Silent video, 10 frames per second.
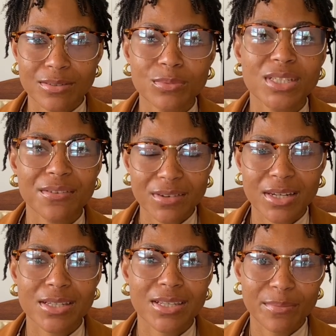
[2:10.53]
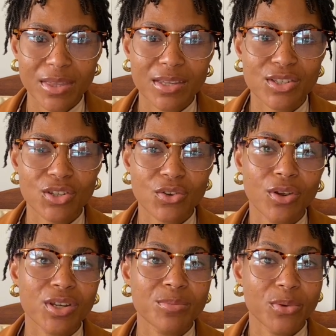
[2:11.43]
Definitely something that you're
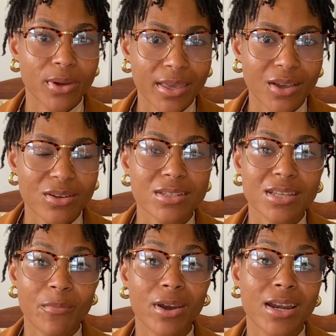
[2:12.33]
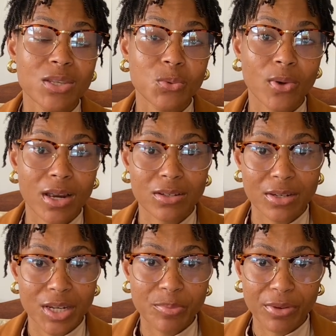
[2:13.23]
going to be working on, someone has worked on
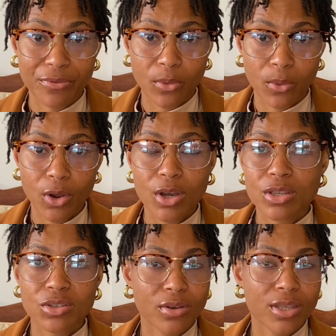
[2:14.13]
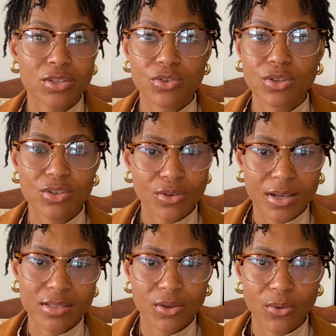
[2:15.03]
it before, so it's good to
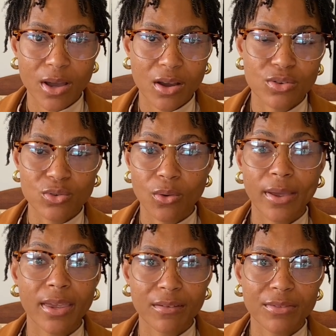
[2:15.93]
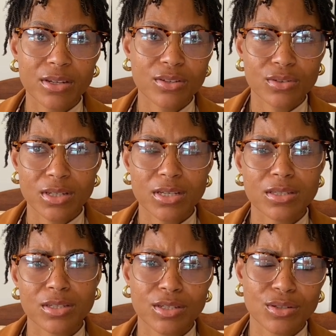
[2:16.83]
ask around, or even to
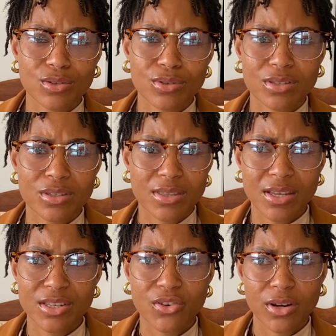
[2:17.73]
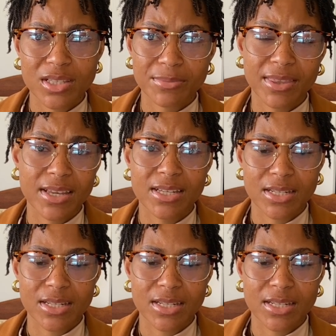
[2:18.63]
just use the general estimate that